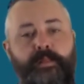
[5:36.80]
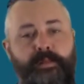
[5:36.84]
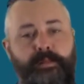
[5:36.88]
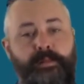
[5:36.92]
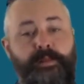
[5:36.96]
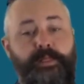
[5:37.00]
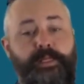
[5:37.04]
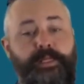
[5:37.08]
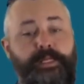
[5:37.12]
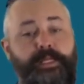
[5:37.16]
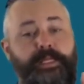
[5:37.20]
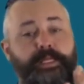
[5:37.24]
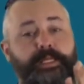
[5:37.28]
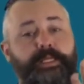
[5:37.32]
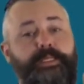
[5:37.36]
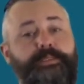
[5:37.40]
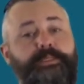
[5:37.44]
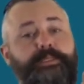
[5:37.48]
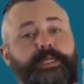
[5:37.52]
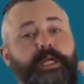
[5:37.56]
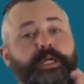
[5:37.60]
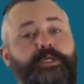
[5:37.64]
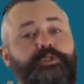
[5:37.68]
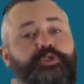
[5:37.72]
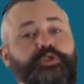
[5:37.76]
Stage
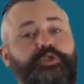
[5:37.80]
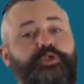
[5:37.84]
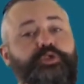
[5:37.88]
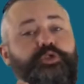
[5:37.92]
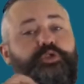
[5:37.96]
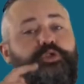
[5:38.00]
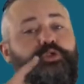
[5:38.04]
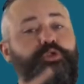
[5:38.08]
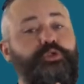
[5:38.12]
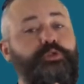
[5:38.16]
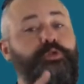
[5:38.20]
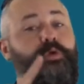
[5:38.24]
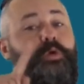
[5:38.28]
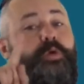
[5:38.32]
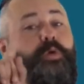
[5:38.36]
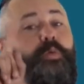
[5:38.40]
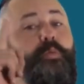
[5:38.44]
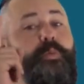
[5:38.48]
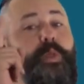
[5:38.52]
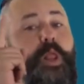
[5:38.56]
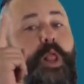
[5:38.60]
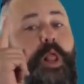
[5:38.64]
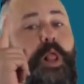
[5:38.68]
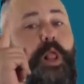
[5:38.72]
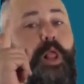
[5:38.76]
1.
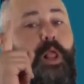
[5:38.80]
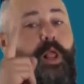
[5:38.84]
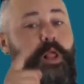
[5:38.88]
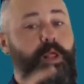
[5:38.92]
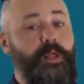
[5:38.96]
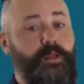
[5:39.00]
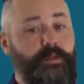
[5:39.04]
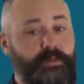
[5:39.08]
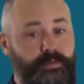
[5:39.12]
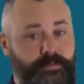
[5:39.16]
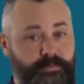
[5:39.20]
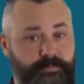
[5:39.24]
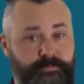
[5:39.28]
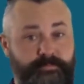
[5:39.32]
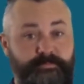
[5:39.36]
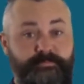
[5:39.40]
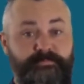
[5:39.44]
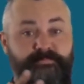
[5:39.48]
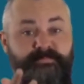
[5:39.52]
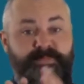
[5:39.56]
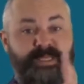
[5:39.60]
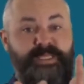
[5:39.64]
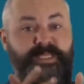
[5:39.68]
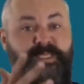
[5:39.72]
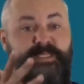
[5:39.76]
A
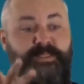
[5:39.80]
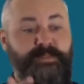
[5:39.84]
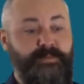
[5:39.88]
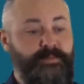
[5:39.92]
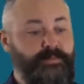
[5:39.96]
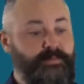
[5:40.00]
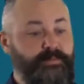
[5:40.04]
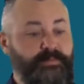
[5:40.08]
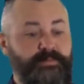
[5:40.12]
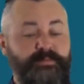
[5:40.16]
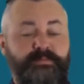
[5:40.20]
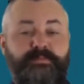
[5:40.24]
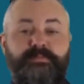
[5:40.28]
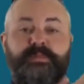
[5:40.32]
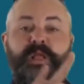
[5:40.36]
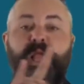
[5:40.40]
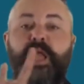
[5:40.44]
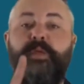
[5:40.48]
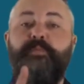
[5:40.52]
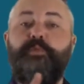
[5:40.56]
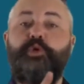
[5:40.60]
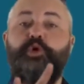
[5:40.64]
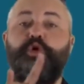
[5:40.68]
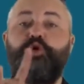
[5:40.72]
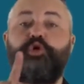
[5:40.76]
virus in animals is
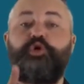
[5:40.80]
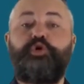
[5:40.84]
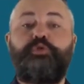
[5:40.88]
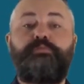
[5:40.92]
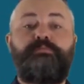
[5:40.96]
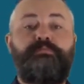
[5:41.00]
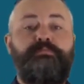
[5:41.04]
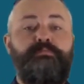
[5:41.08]
circulating.